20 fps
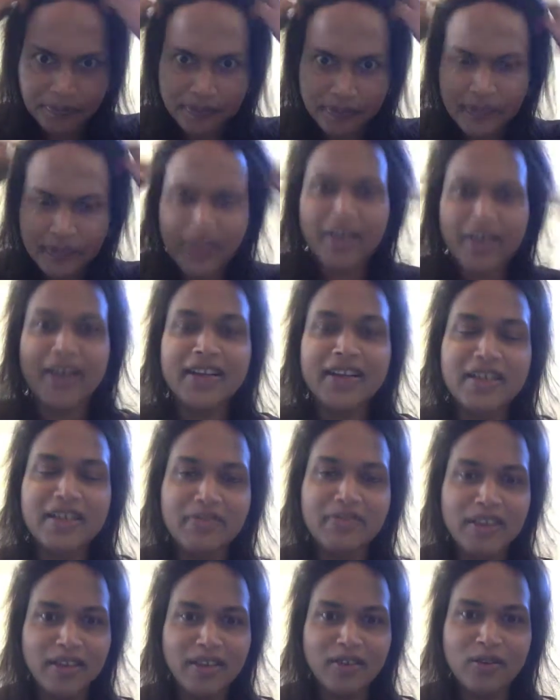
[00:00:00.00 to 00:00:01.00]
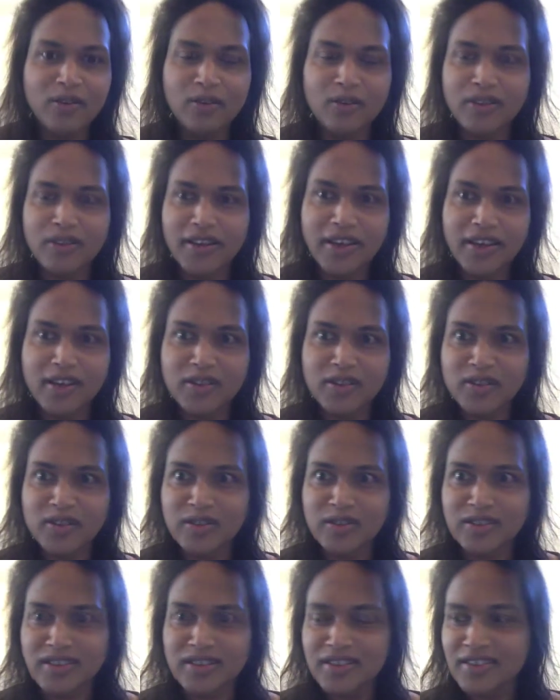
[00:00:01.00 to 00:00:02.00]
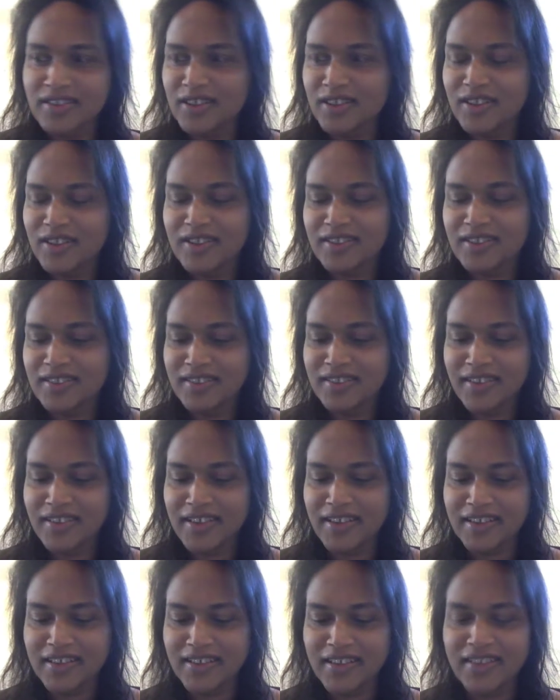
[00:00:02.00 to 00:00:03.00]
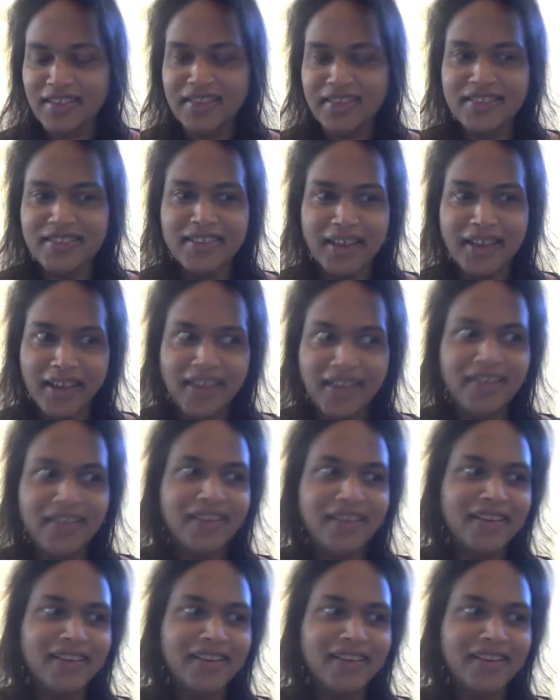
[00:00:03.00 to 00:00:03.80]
like I didn't even know. Like I just learned like the other day,